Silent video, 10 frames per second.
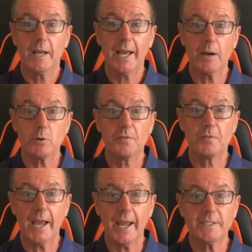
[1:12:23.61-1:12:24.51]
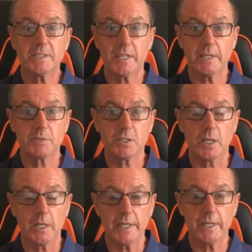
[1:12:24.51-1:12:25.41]
out of 8 teams in
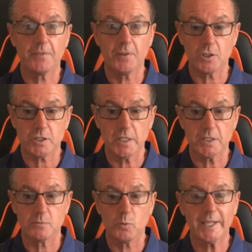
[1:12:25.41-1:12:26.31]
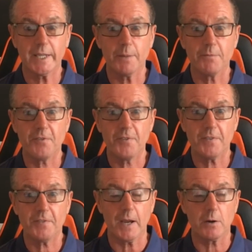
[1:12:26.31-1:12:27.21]
the league first season, we came
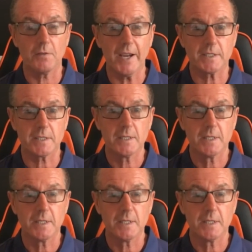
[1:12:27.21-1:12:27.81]
5th out of 8.